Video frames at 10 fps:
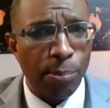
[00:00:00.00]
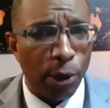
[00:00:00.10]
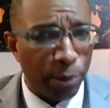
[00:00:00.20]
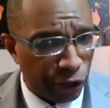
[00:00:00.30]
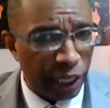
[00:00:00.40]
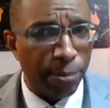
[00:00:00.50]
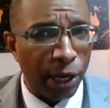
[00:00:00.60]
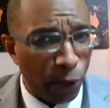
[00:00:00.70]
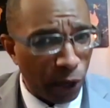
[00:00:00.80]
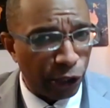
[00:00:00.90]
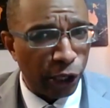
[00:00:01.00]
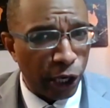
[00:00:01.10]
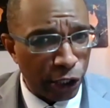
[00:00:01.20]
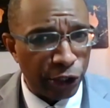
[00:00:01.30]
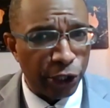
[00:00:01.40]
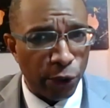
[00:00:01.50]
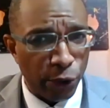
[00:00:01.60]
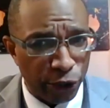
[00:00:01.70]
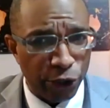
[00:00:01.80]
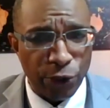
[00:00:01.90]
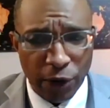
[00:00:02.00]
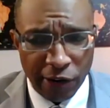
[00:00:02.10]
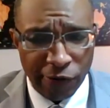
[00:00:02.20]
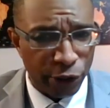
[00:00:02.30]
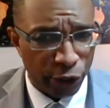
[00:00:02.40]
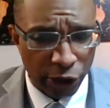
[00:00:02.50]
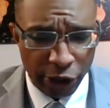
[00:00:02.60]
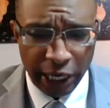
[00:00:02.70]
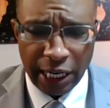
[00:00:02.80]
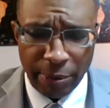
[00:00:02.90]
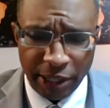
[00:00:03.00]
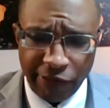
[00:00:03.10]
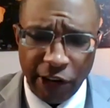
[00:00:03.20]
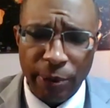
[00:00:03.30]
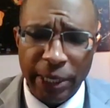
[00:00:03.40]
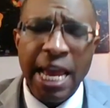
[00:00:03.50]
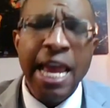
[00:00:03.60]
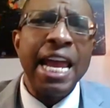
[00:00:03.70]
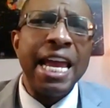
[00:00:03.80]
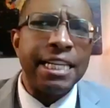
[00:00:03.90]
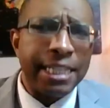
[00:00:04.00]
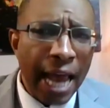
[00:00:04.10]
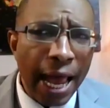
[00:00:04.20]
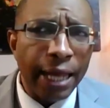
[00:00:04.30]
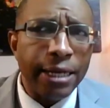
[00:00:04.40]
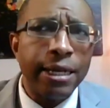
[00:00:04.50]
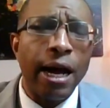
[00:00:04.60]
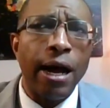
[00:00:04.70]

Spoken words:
perpetrated by Western countries in order to forestall their economic development. Instead,